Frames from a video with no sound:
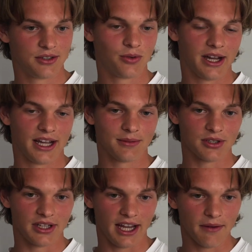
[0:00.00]
those
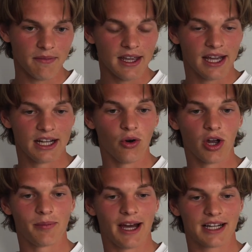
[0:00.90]
shaped my character
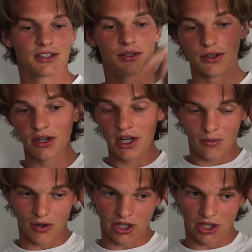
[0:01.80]
and who I am today.